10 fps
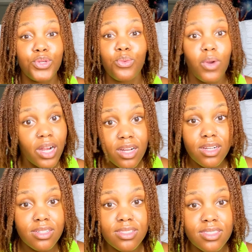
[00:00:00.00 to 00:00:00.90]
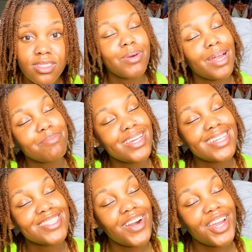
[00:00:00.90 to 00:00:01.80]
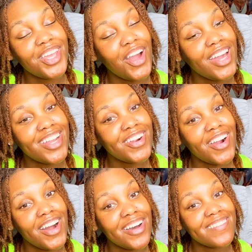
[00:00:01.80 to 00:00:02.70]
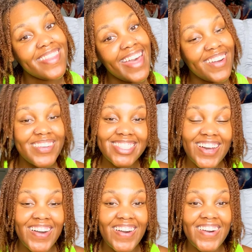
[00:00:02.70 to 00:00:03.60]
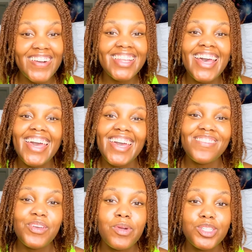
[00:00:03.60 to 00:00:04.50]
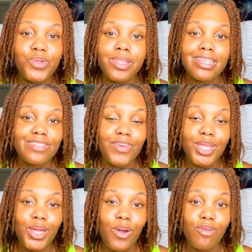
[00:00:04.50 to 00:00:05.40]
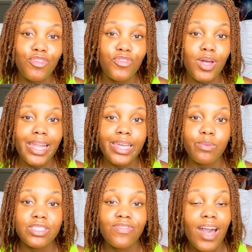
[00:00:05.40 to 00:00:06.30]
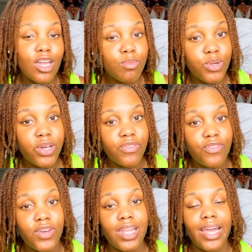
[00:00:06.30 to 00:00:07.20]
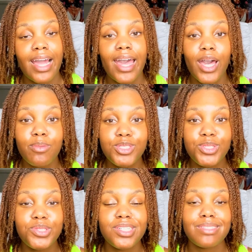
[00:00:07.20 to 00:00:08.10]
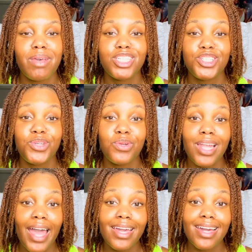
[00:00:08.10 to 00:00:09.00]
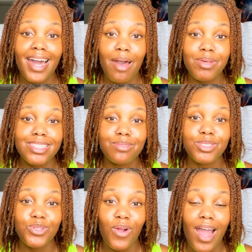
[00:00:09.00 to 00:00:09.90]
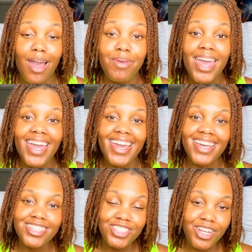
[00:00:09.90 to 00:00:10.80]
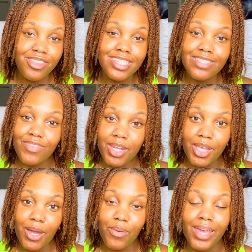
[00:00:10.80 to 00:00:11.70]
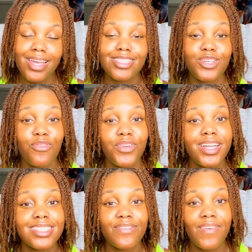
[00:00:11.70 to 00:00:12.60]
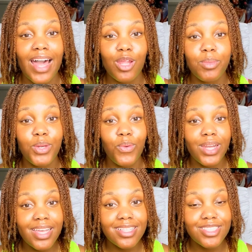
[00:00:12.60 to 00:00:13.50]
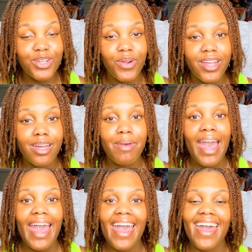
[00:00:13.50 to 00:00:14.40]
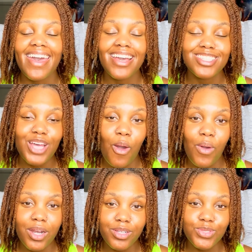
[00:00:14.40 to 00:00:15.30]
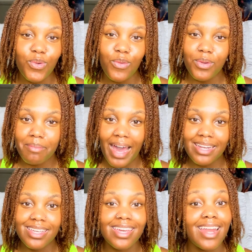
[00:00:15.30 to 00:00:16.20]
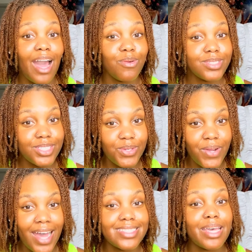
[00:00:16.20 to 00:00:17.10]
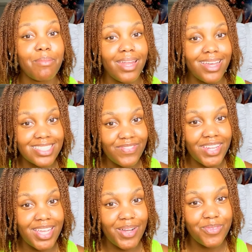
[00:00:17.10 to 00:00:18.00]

words. But I'm done talking y'all ear off. That was all. If you enjoyed this video, if you felt like it was valuable, if you felt like I helped you, just make sure you like, comment, subscribe, and share this video. And don't forget to follow me on Instagram at xo_Romani, and I will see you guys in my next video.